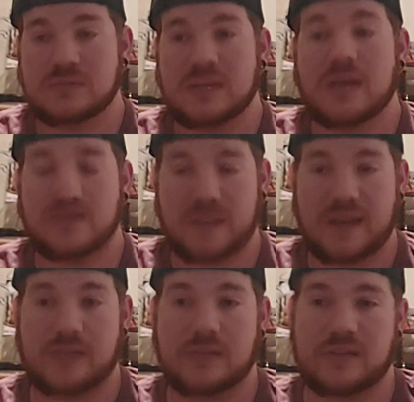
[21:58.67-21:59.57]
as the
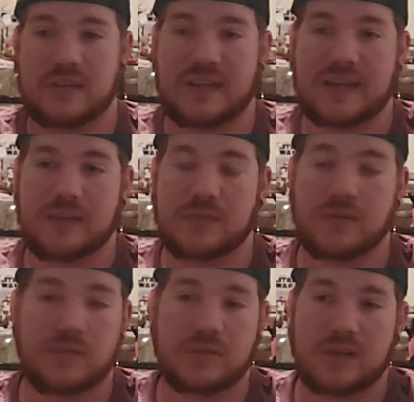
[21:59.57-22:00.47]
House of the Dead games. The
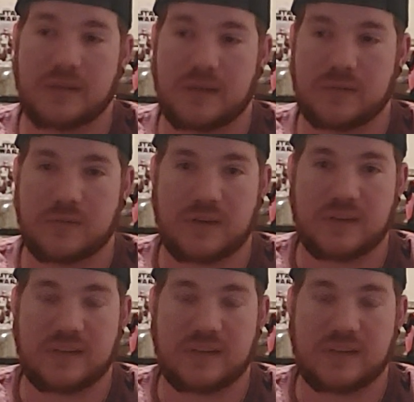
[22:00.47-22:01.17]
Virtual Cop games were very